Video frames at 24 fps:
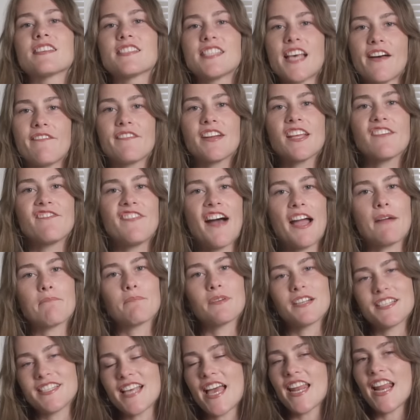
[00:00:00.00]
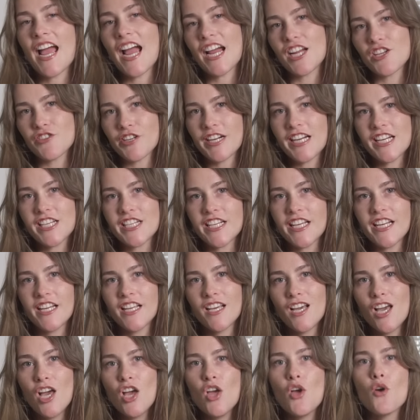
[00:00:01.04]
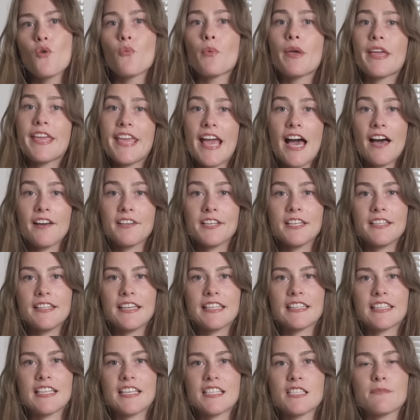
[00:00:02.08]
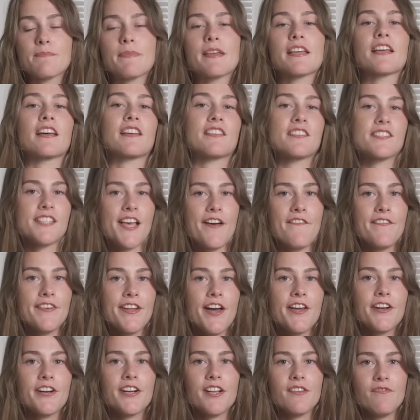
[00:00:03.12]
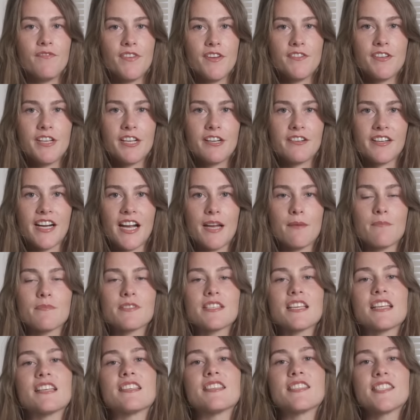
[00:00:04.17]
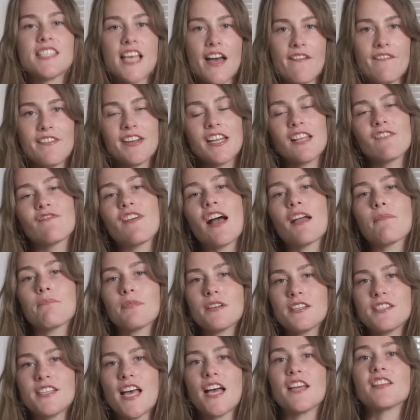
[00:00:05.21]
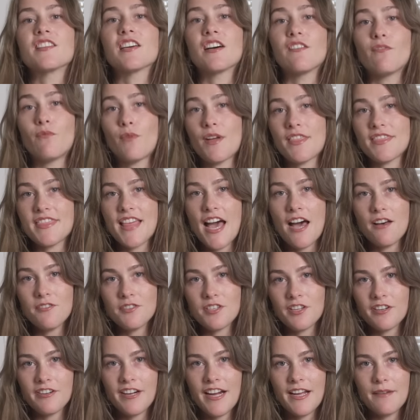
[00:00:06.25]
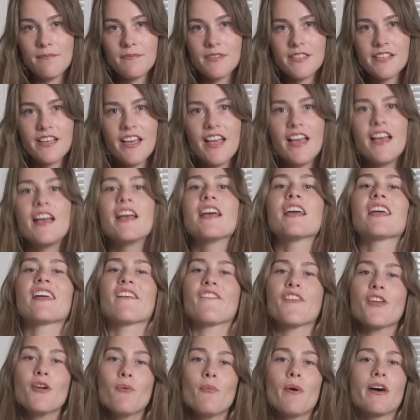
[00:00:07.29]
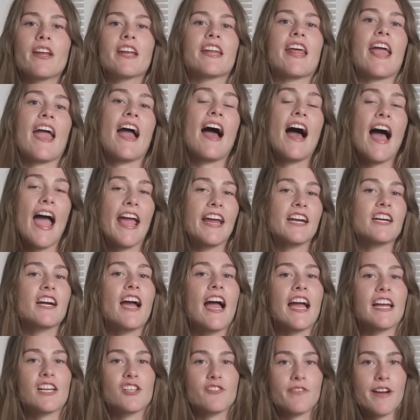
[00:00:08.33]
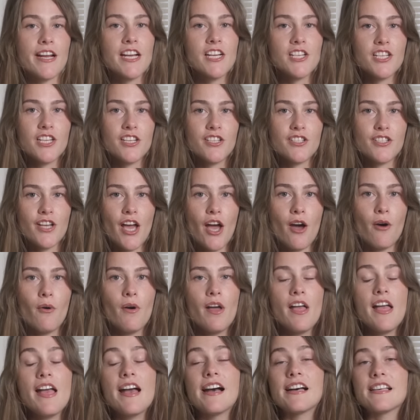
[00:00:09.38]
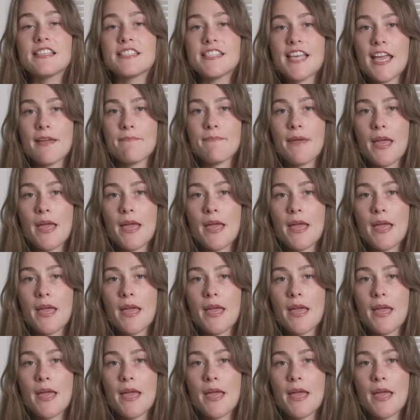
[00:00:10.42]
75% hydration. We calculate this because 750 grams is 75% of 1,000 grams. If you wanted a higher hydration dough, say